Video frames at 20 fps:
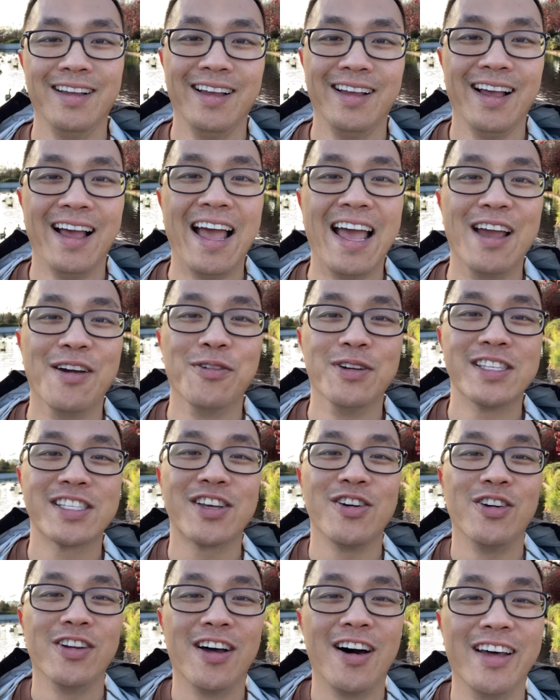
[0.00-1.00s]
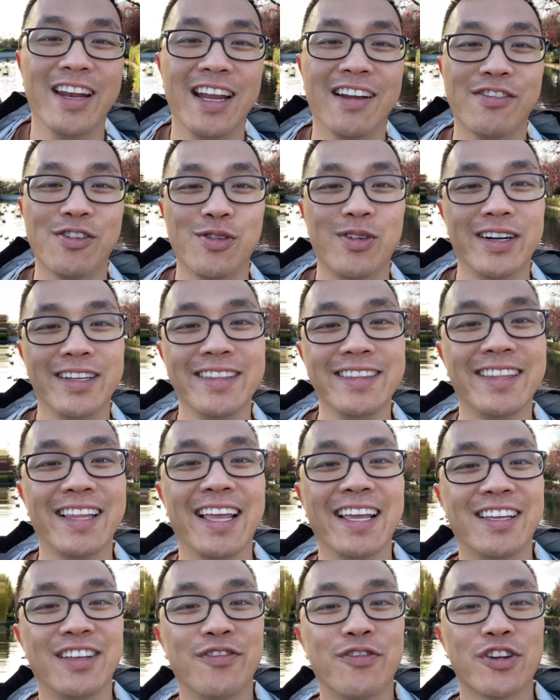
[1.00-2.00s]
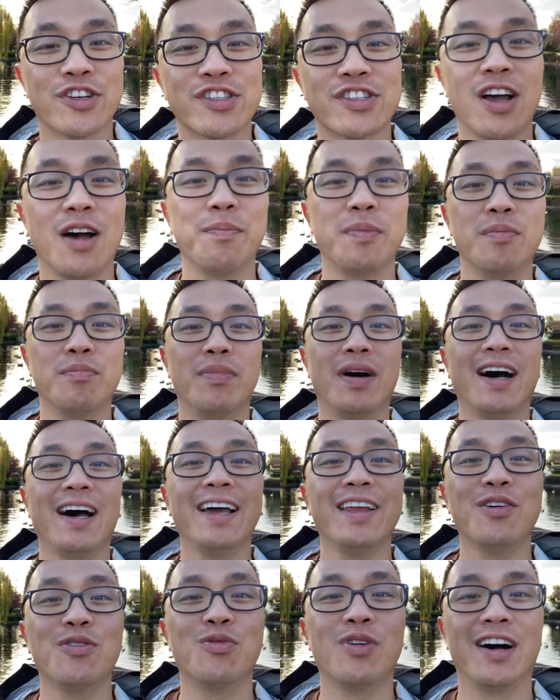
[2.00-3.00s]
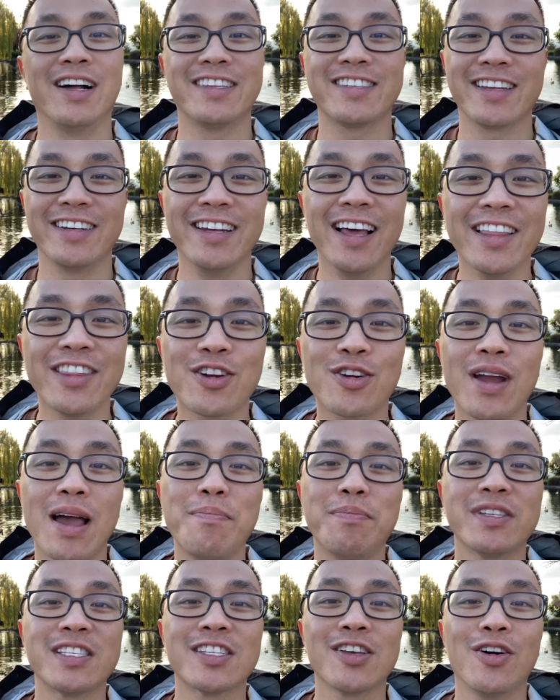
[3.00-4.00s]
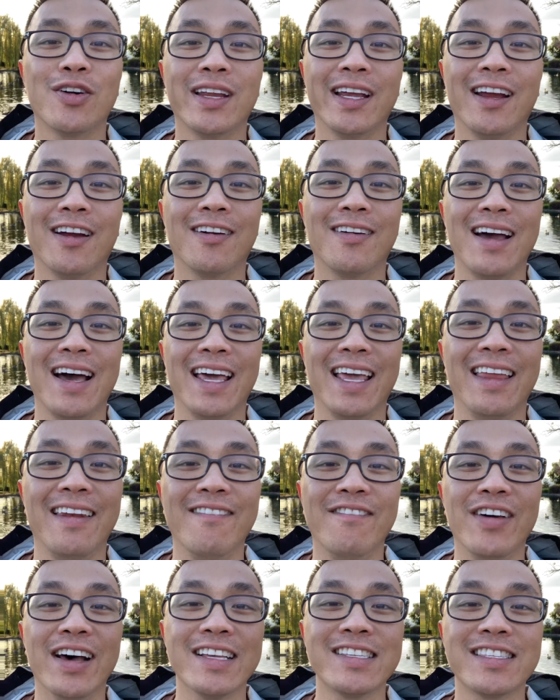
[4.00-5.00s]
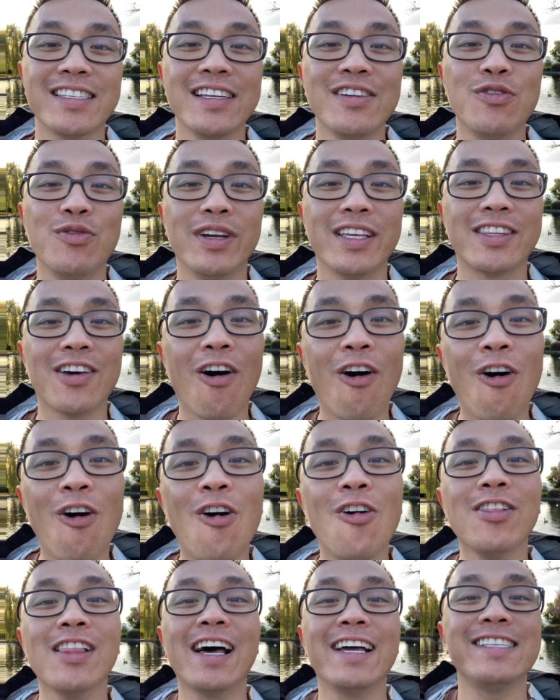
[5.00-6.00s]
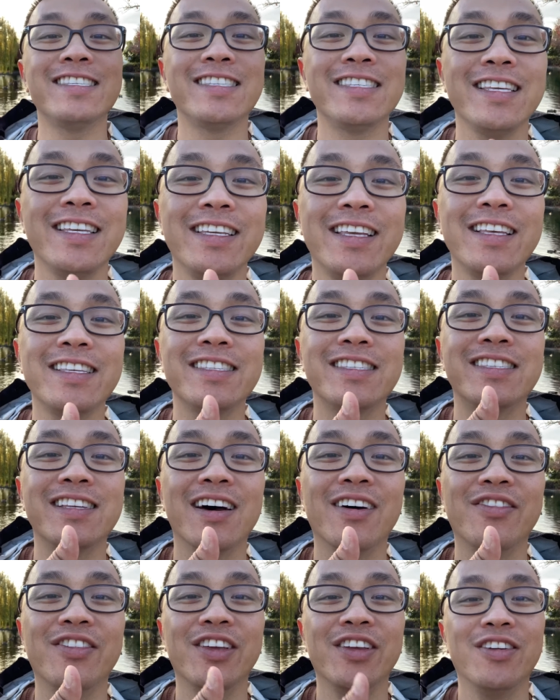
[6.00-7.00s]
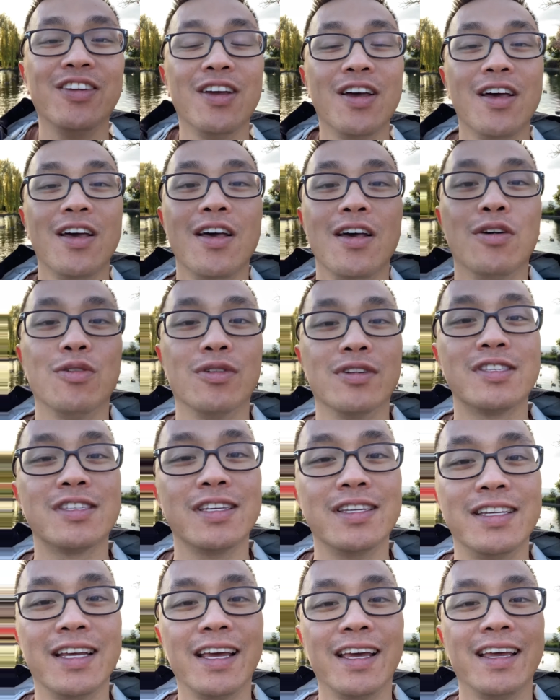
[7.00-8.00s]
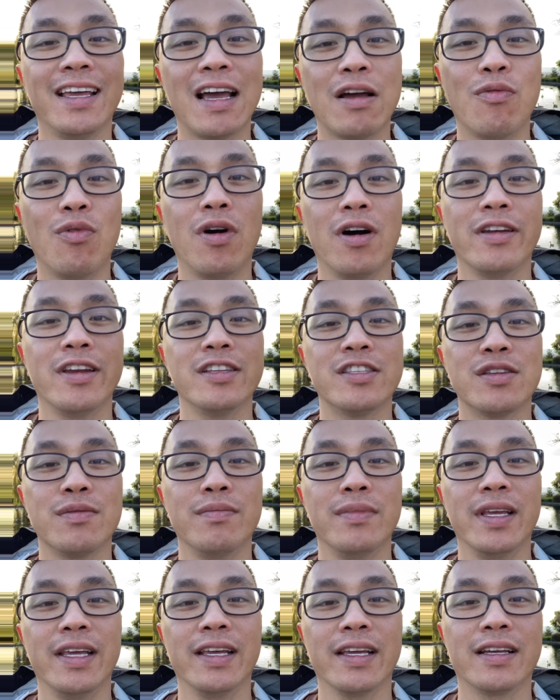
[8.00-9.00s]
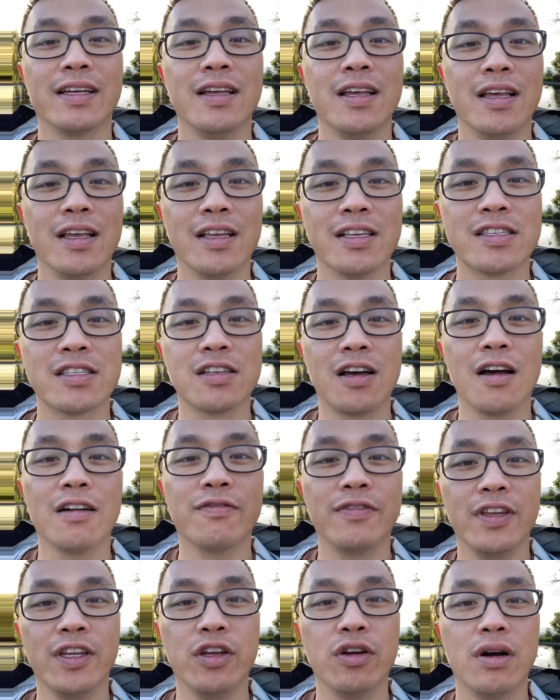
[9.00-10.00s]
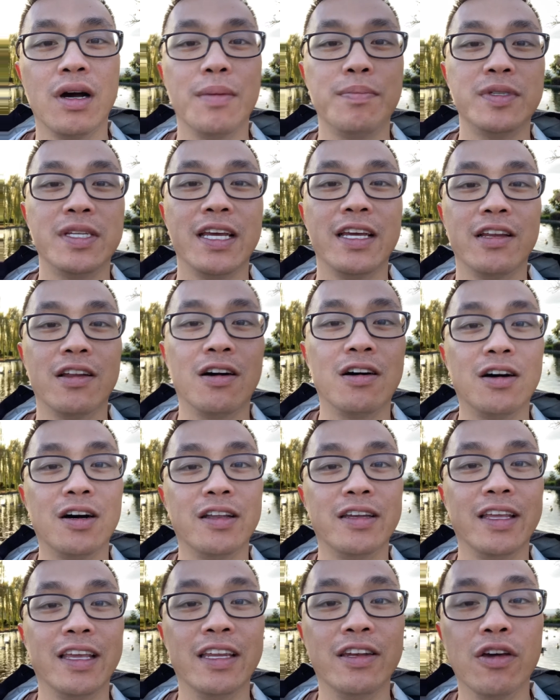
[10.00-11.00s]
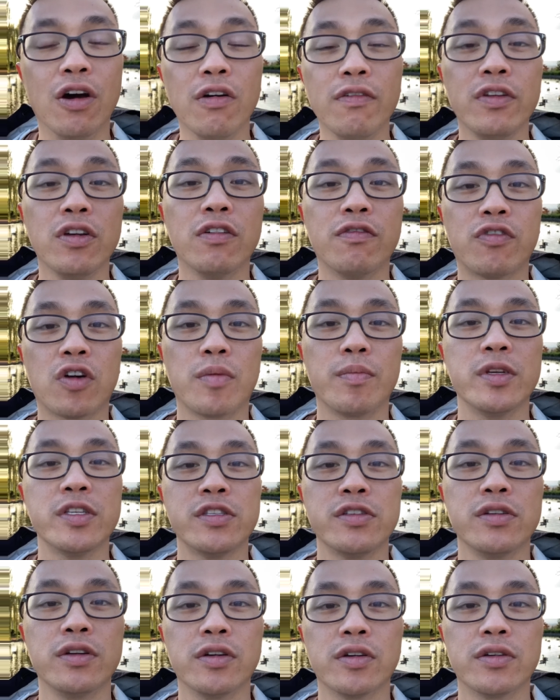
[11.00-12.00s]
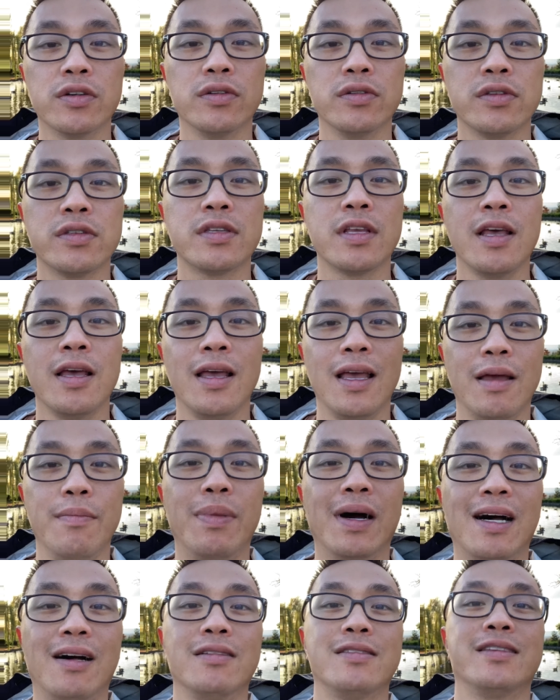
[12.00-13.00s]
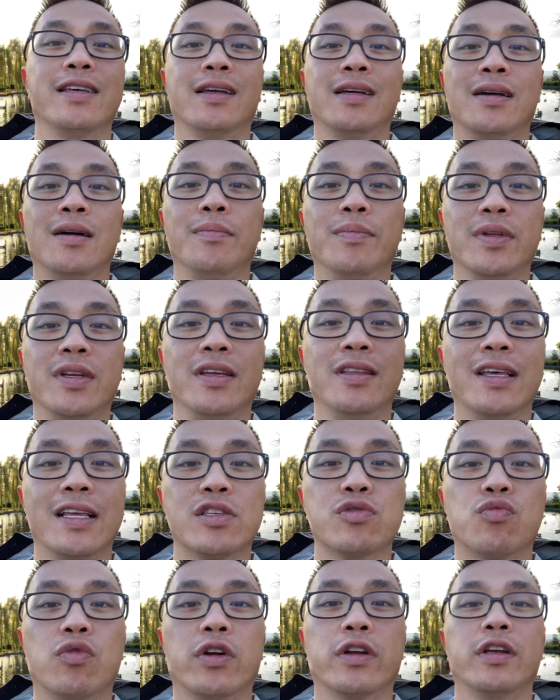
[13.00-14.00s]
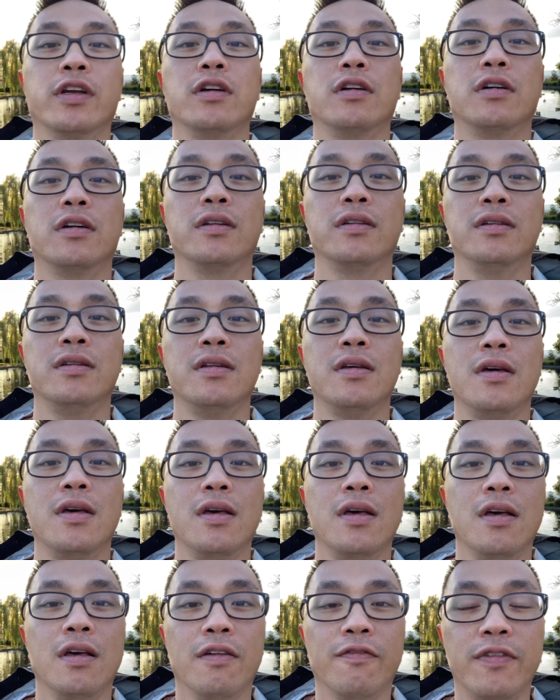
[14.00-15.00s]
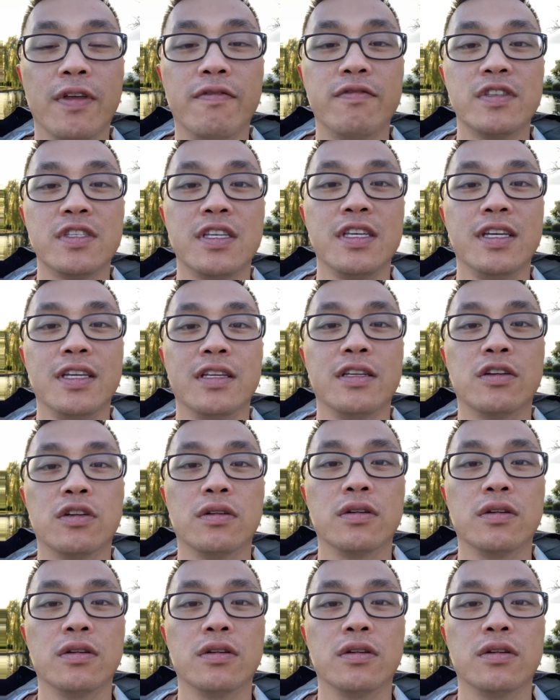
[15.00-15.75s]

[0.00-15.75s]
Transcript: Hey, what's going on, everyone? Thank you for stopping by to watch another episode here at Investing with All I See is W. Well, today I wanted to make a stock video update on Inovio Pharmaceuticals, a biotech company that's working on 15